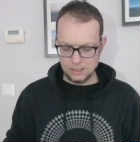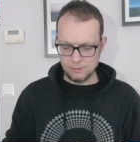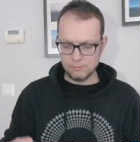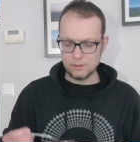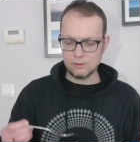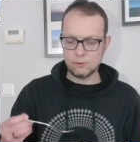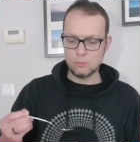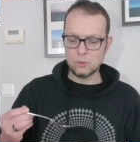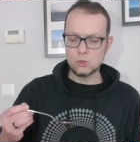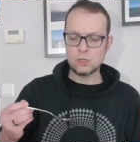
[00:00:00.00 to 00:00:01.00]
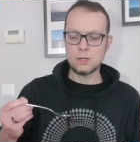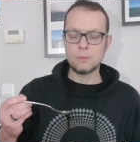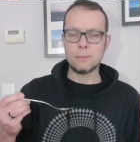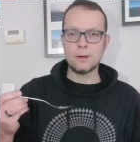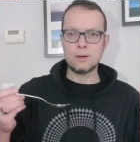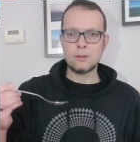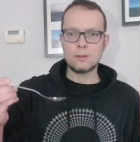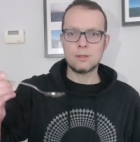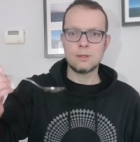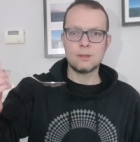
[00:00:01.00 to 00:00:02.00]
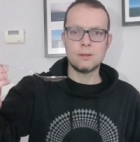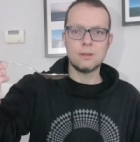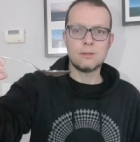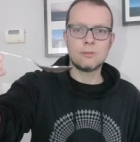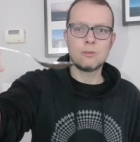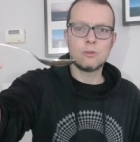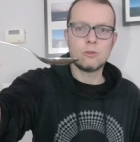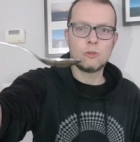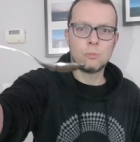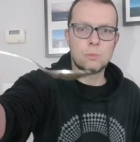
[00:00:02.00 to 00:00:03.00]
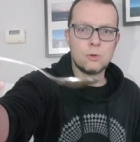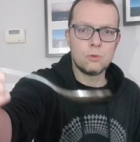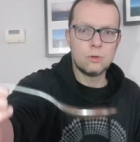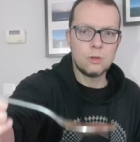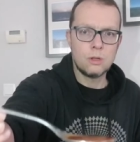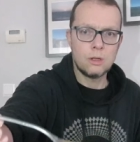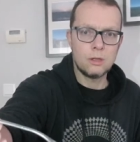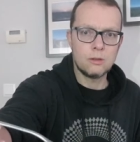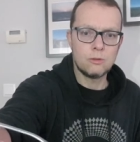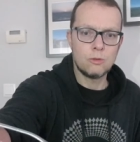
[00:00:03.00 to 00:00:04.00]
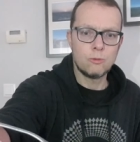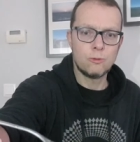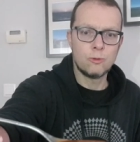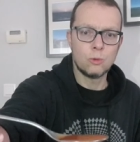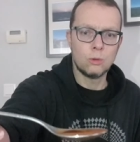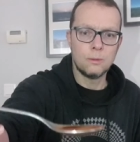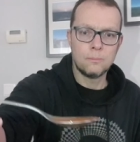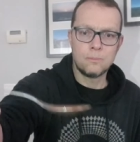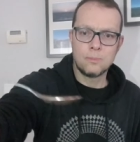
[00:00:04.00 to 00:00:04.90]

even distribution in my mouth. This spoon is full